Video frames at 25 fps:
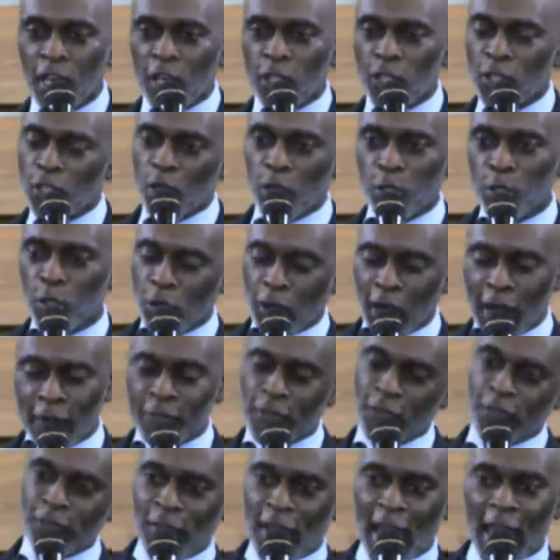You know, you're gonna have
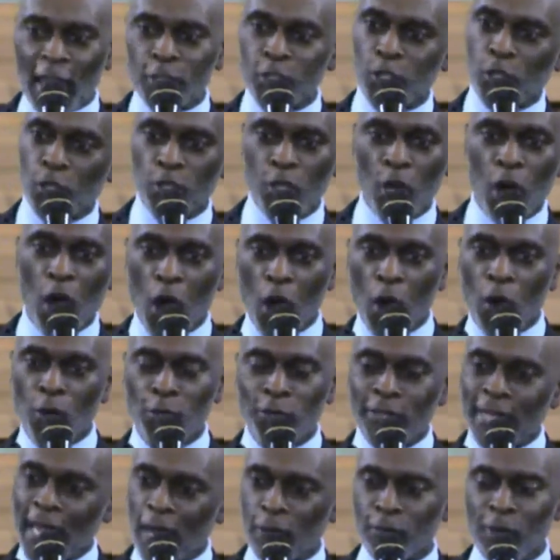to fast on your own.
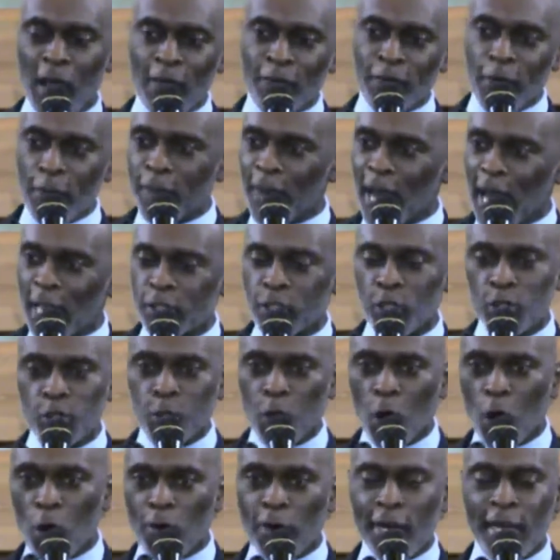You can't wait for Pastor
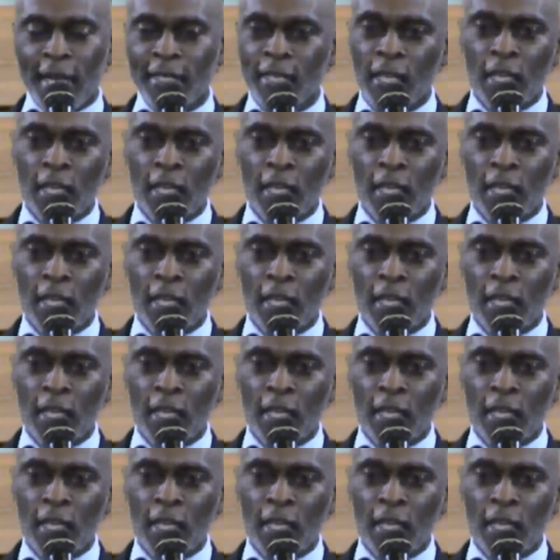Dorian